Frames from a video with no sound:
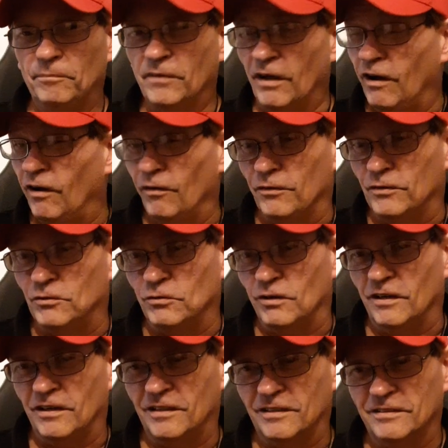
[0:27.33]
all the
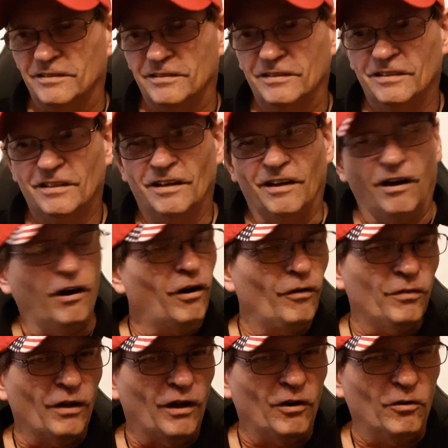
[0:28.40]
drugs, all
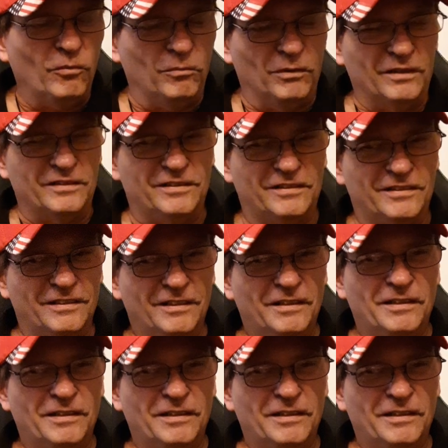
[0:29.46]
the homeless.